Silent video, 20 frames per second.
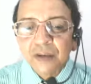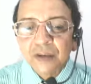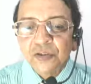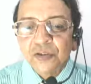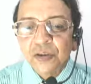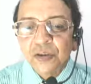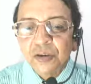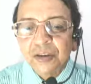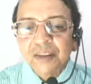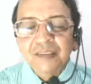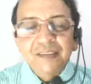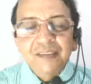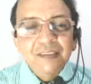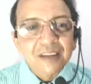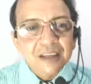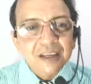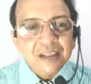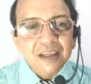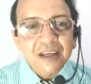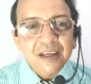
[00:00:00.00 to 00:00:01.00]
So this is
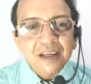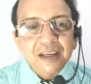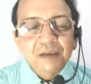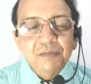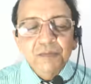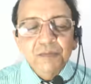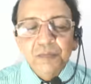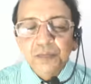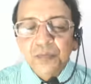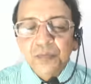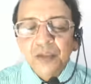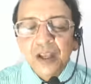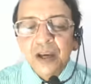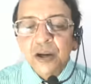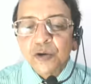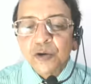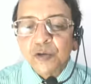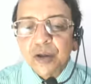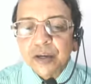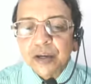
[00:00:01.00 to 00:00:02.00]
the time,
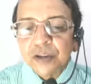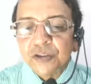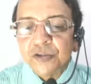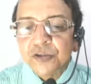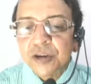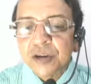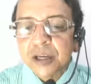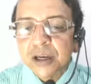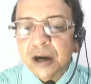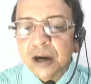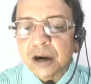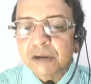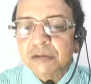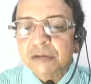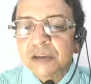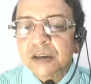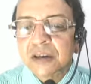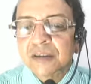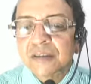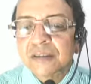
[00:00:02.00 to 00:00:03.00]
23
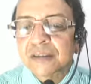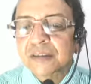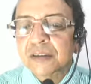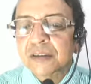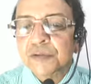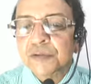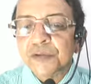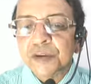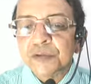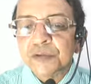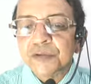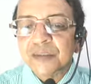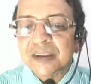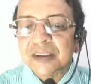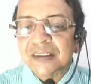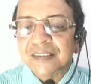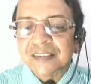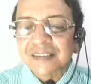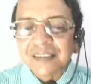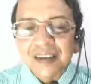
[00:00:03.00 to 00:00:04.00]
hours
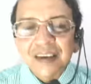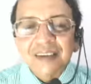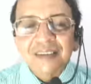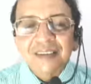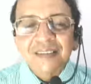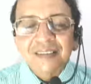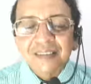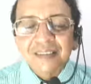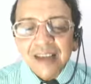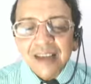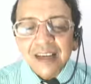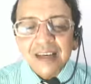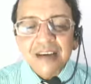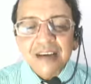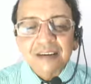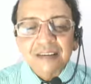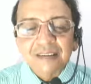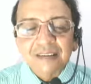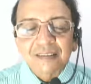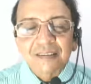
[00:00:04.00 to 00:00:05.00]
56
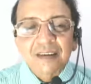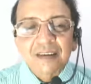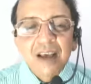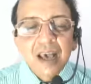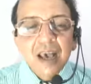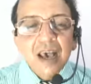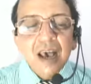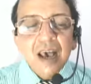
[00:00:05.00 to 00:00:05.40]
seconds.